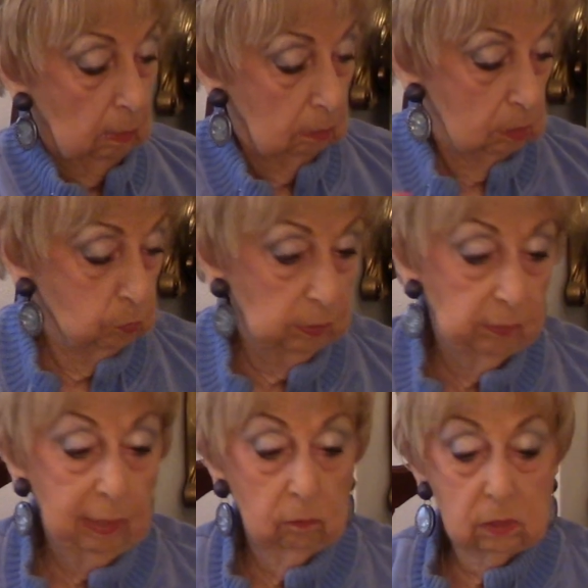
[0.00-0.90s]
Because
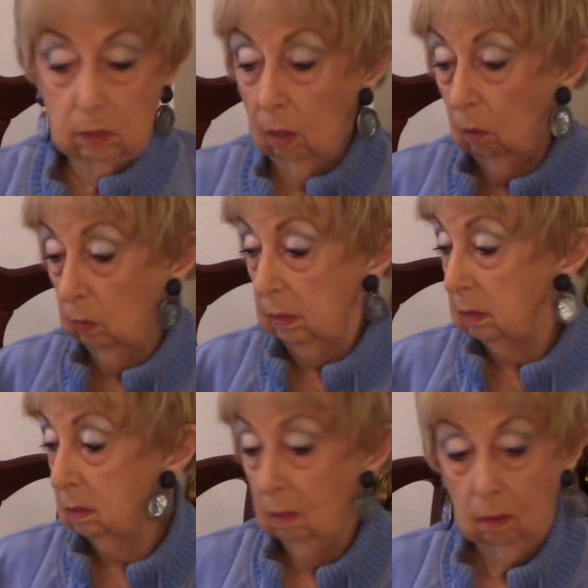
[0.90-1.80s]
that was
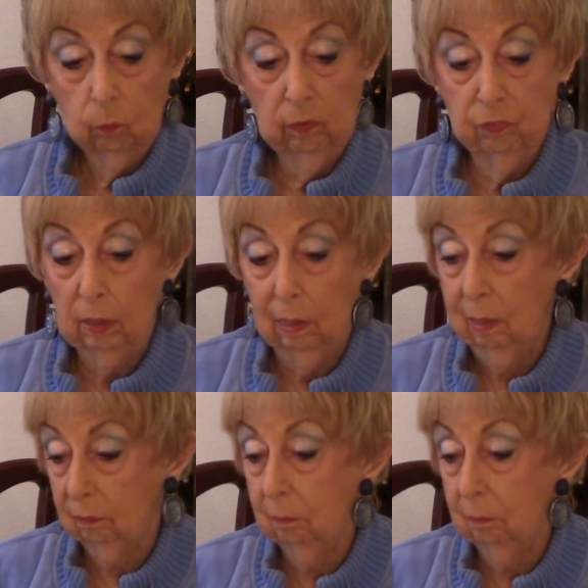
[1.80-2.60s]
always, we felt like the